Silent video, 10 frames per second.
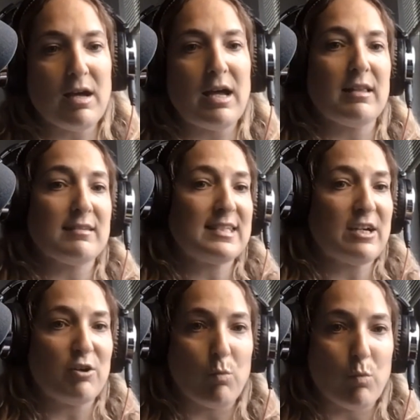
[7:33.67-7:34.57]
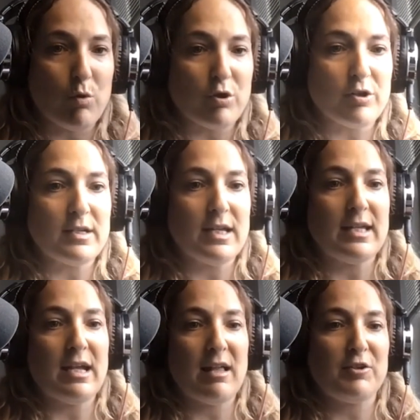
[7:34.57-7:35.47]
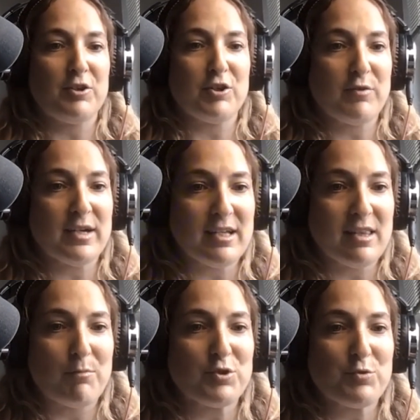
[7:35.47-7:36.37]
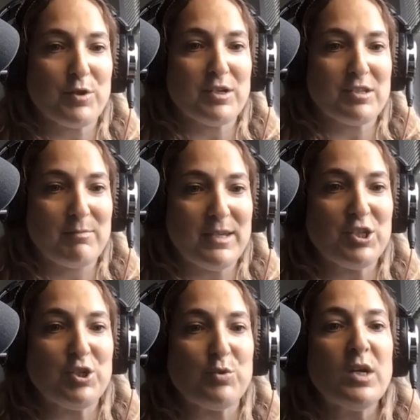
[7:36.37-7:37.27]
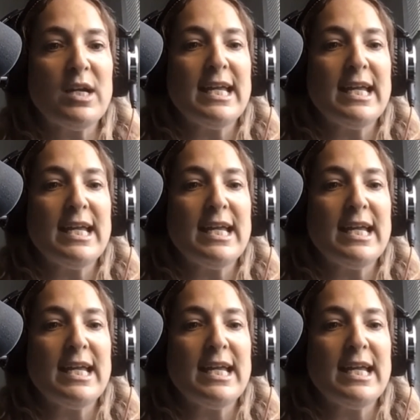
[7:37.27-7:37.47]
a la Sarah Ward and a la your curriculum, which we're going to speak to,